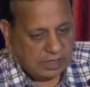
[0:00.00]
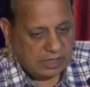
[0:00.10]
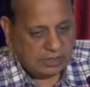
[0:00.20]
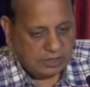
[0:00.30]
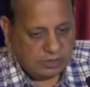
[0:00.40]

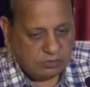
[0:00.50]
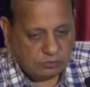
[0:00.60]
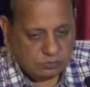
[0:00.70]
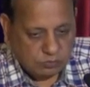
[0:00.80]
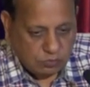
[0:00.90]
and it
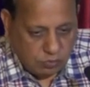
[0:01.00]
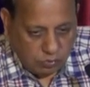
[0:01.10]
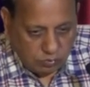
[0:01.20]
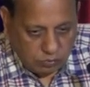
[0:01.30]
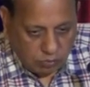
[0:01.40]
used to
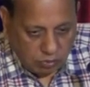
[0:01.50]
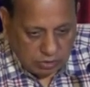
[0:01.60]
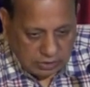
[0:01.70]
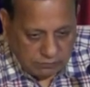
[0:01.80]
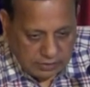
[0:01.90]
go
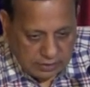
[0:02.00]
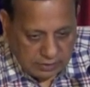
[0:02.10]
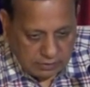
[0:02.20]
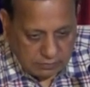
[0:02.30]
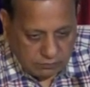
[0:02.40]
all the
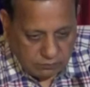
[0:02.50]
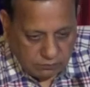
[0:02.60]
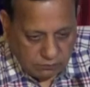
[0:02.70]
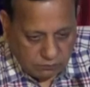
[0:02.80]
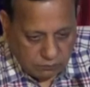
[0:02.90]
way
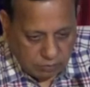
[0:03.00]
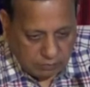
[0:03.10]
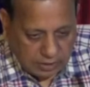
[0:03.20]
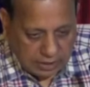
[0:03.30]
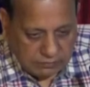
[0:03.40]

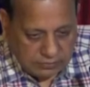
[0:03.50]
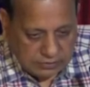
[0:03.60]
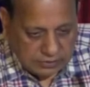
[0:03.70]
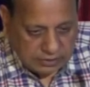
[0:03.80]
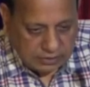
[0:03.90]
from
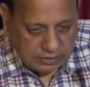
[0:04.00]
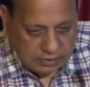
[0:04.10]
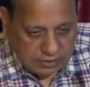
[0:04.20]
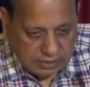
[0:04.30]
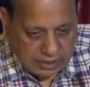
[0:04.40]
IVC,
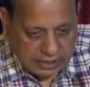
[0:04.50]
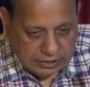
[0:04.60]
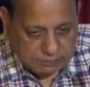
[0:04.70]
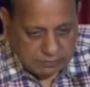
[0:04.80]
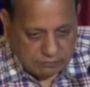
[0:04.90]

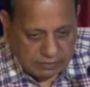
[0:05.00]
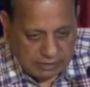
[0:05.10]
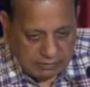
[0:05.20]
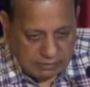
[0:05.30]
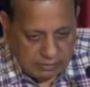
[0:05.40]
tricuspid
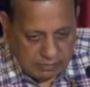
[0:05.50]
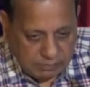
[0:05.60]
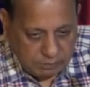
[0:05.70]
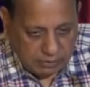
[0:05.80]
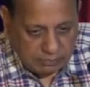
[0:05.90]
valve,
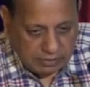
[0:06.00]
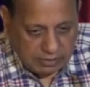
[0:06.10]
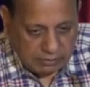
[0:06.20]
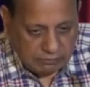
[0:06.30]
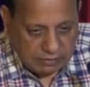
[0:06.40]

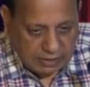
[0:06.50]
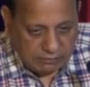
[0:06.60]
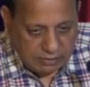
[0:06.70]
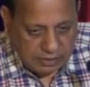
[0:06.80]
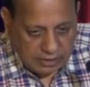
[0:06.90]
pulmonary
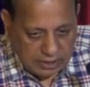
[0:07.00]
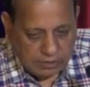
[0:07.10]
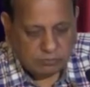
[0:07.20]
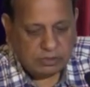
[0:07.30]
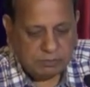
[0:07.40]
valve
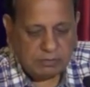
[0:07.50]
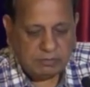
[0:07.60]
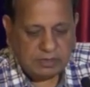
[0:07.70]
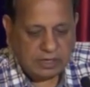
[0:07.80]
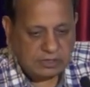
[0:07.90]
into the
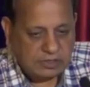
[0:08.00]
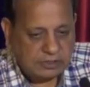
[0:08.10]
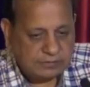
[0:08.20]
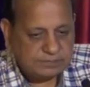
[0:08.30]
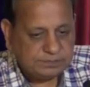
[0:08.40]
pulmonary
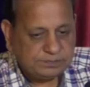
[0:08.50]
artery.